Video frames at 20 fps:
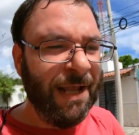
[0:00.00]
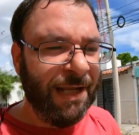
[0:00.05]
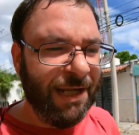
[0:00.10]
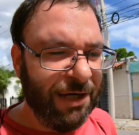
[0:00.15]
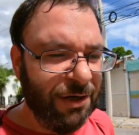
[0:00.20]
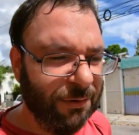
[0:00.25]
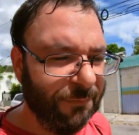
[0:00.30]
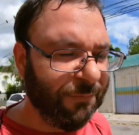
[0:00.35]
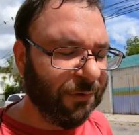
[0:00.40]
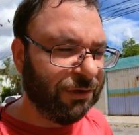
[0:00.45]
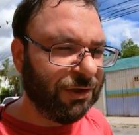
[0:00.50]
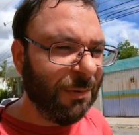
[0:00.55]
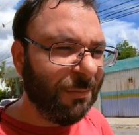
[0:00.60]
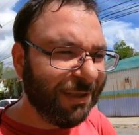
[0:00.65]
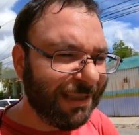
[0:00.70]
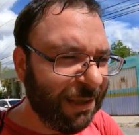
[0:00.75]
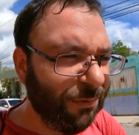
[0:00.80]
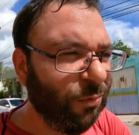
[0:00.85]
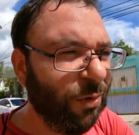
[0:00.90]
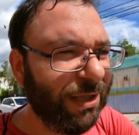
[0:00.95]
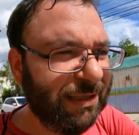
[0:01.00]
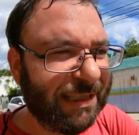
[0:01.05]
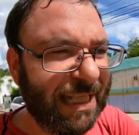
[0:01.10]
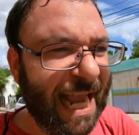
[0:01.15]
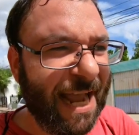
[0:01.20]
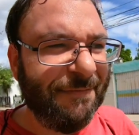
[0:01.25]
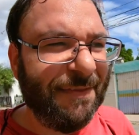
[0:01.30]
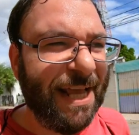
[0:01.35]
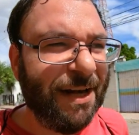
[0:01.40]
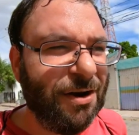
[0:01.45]
You know, for someone that wants to
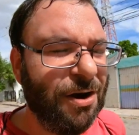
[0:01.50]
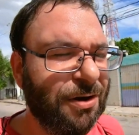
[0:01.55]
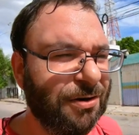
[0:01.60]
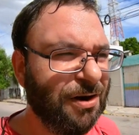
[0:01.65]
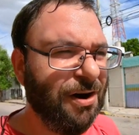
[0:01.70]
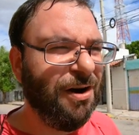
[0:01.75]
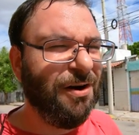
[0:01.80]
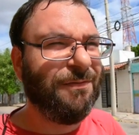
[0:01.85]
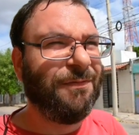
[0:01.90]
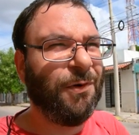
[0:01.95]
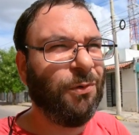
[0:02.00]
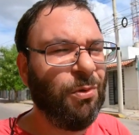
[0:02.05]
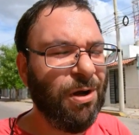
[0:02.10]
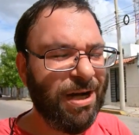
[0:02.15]
have that alcohol for